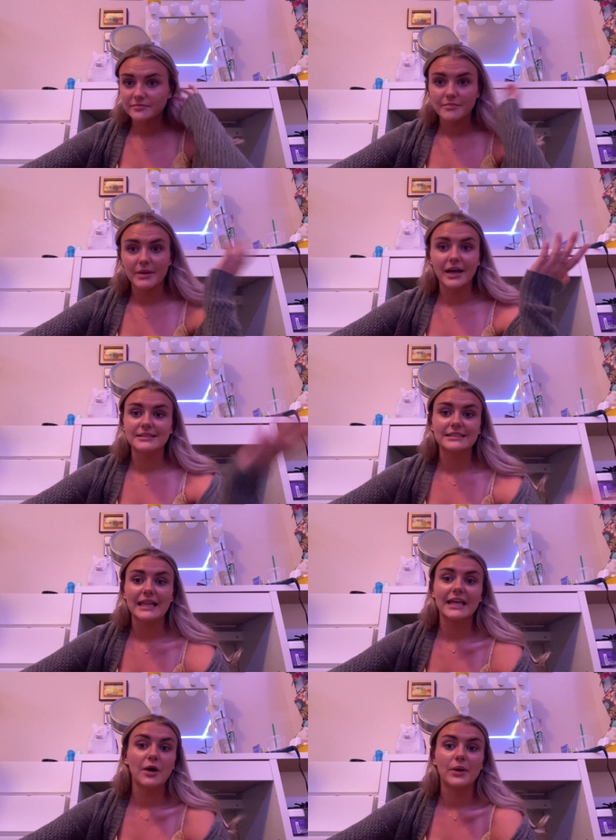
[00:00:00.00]
because it's kind
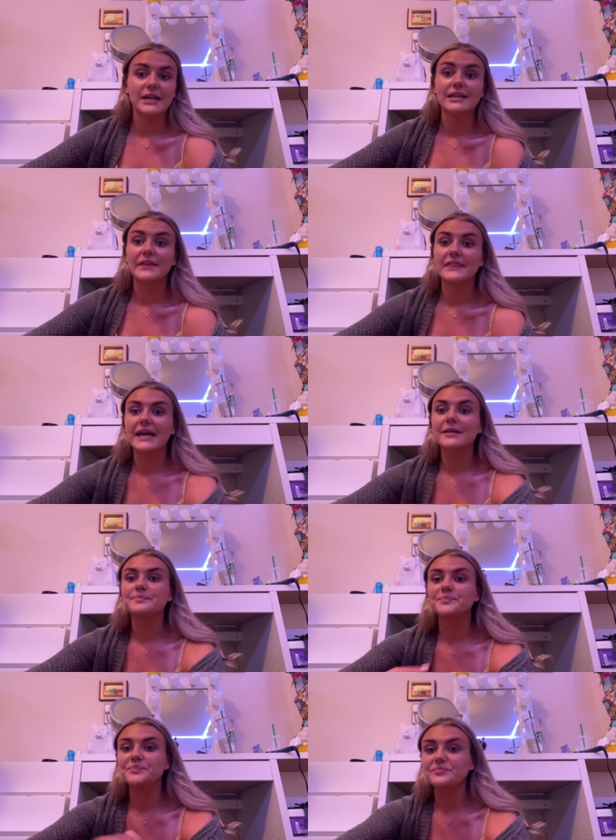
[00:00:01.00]
of like a one and done thing.
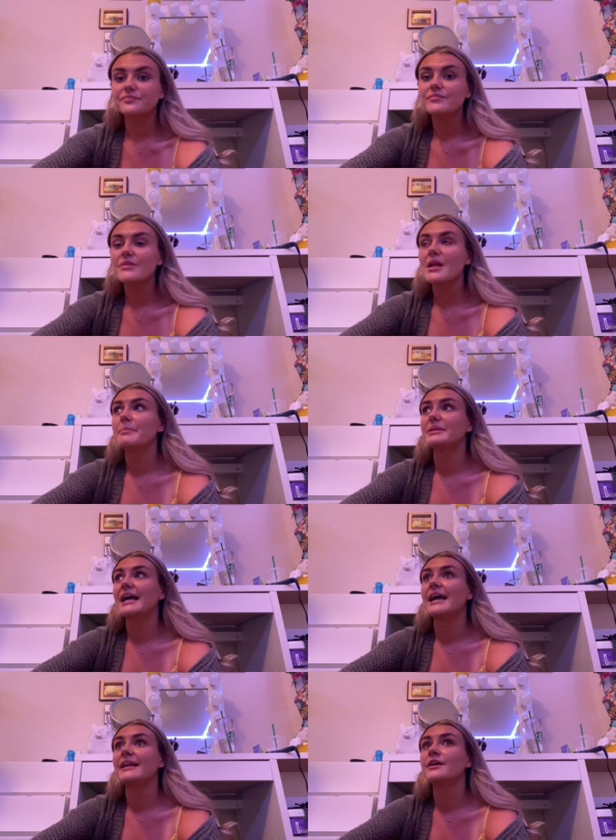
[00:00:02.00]
But
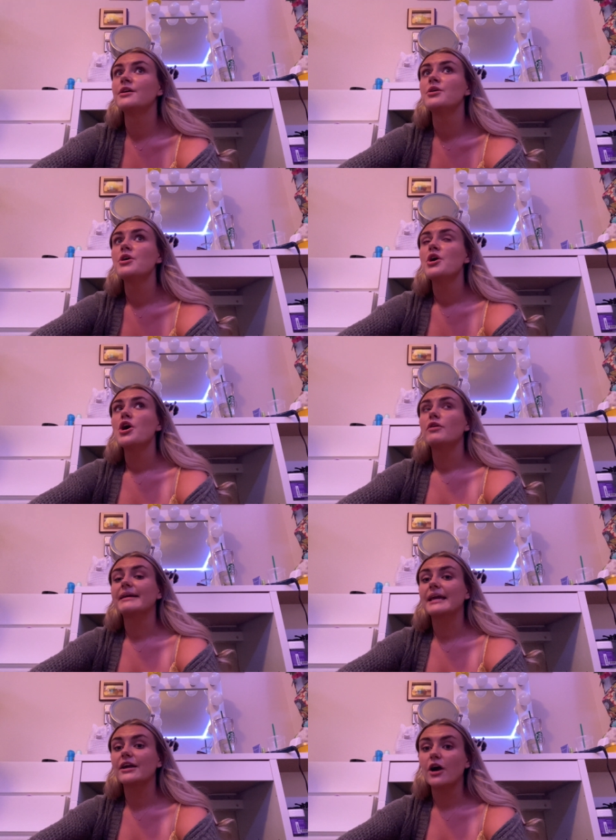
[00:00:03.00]
then
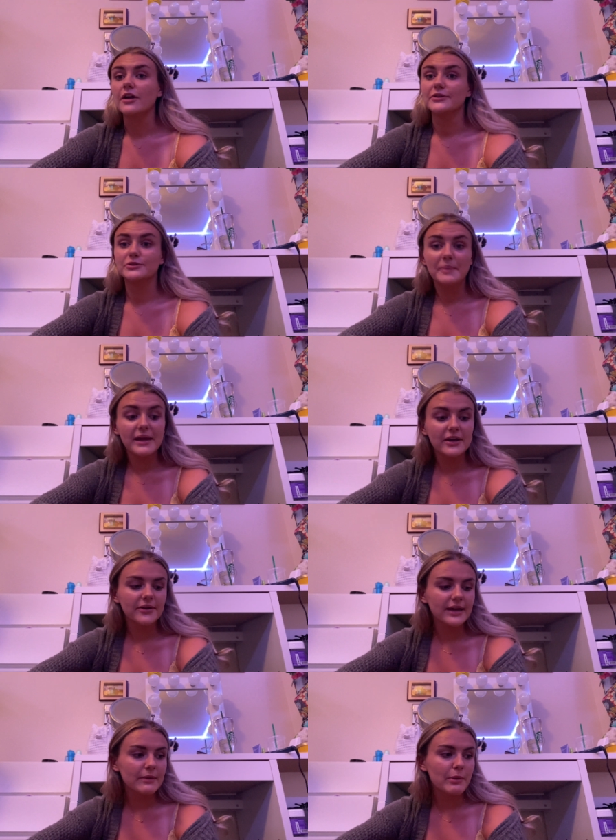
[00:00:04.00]
ranking Carlo's
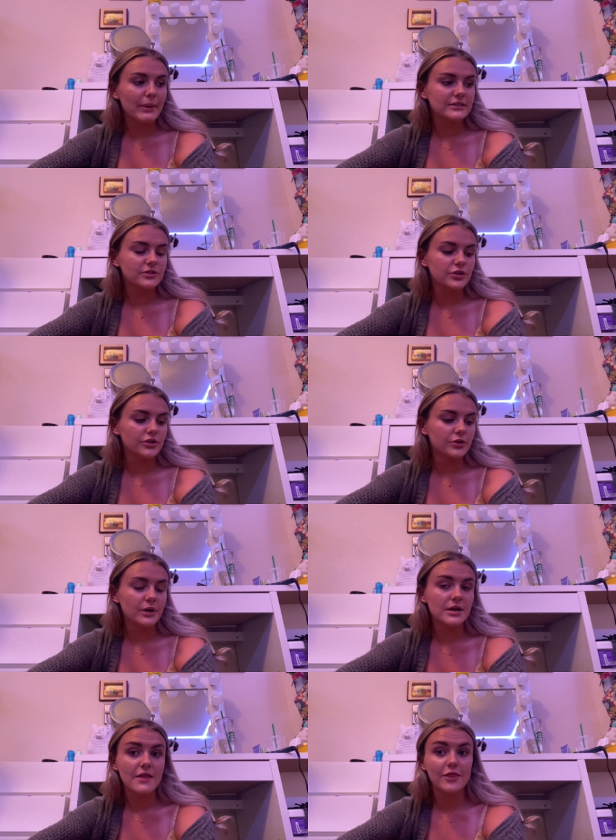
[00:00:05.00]
Bakery, we went
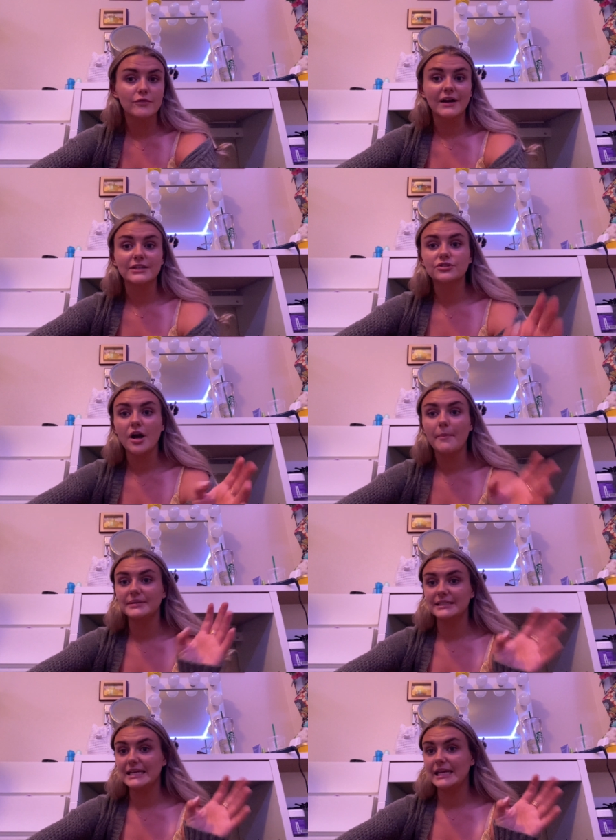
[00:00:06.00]
to the restaurant
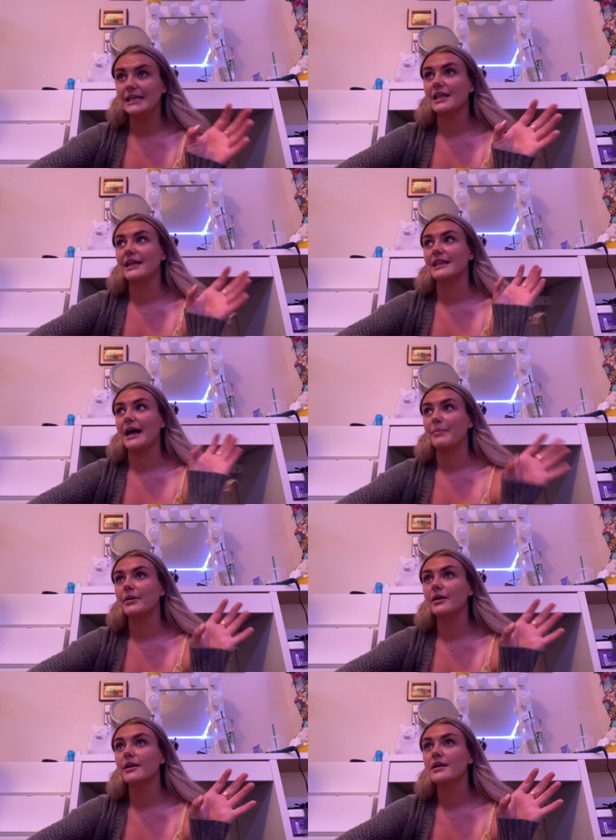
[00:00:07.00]
but didn't eat at that
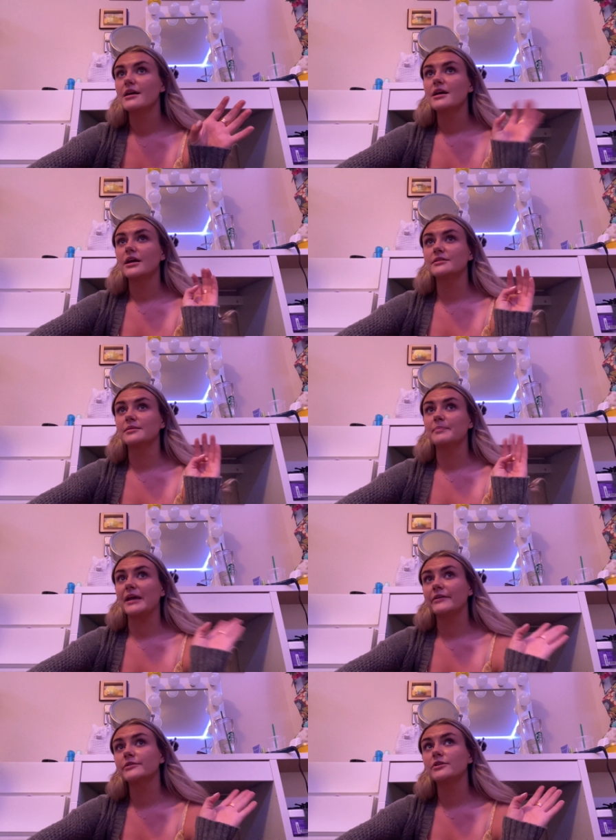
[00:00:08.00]
part because the
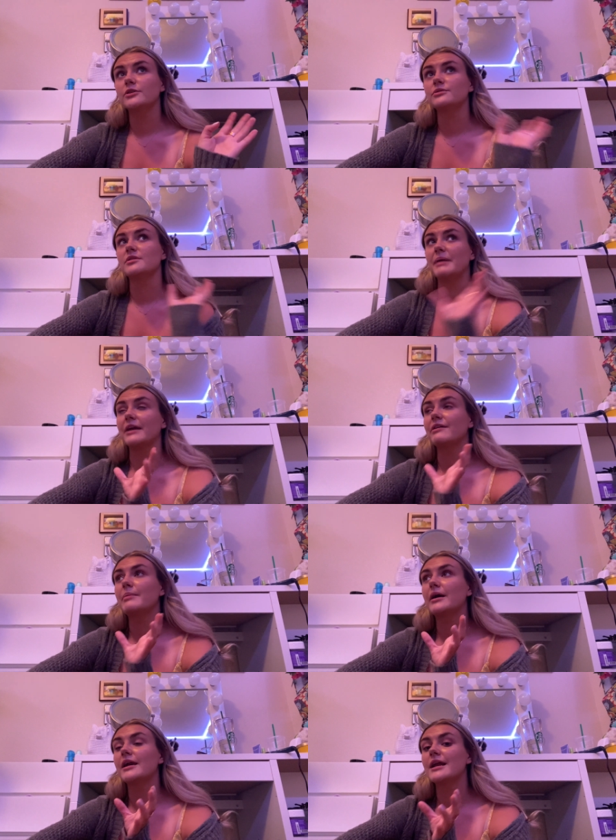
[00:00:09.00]
bakery was closed into the bakery
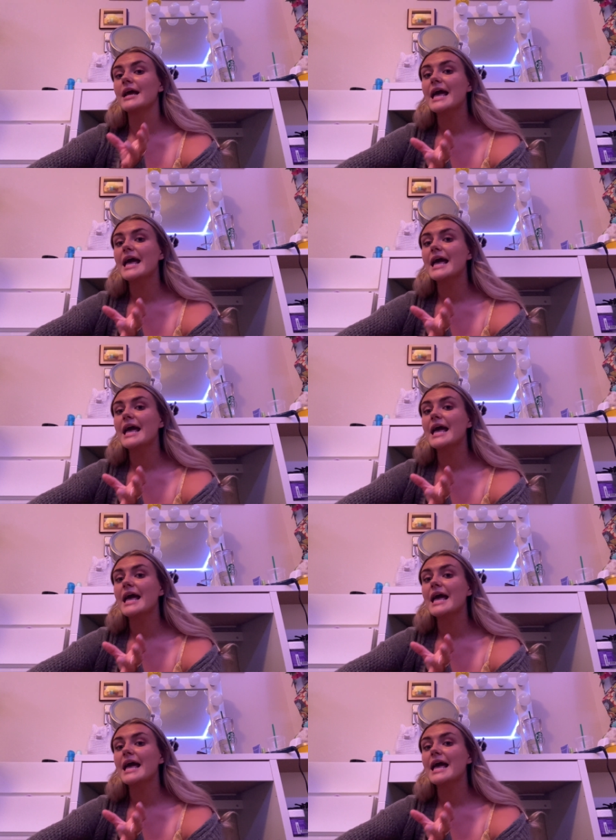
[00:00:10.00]
part.